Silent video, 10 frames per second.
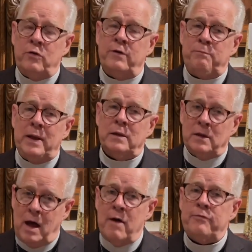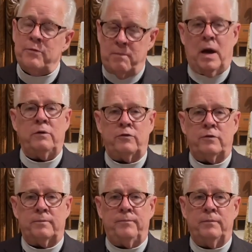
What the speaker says: who have been loved much